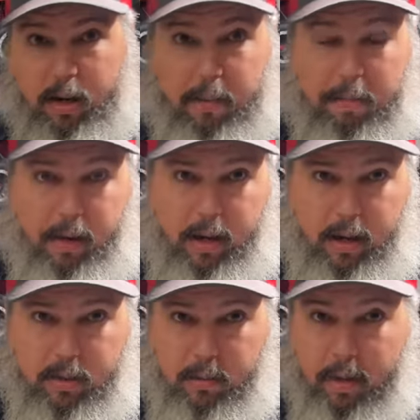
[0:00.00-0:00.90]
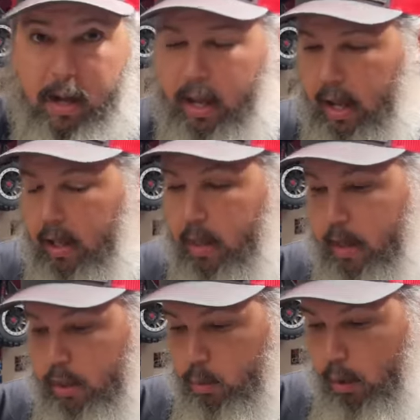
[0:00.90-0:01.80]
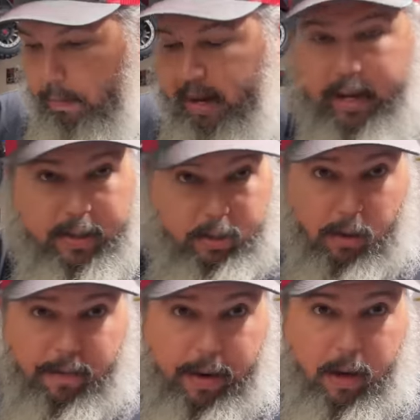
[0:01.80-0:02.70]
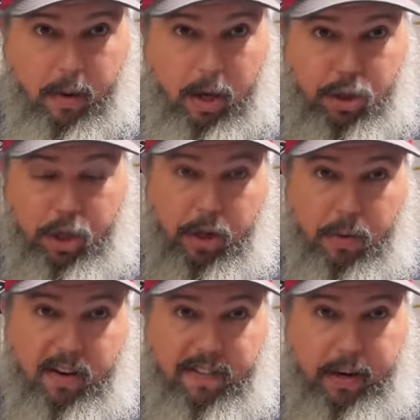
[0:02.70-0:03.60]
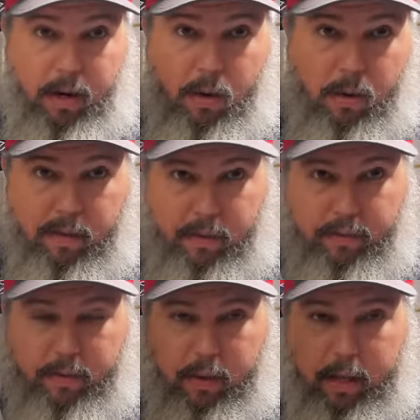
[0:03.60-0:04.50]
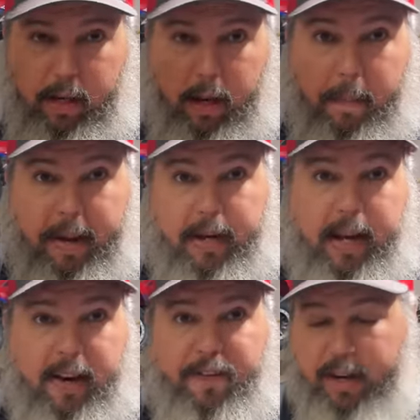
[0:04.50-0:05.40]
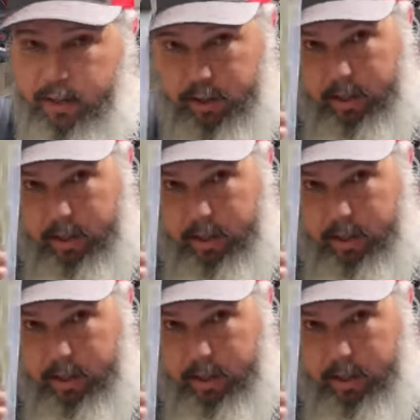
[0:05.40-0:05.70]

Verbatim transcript: be pretty awesome. This will be its own video. I'll show you in a video of the uh, bed getting finished and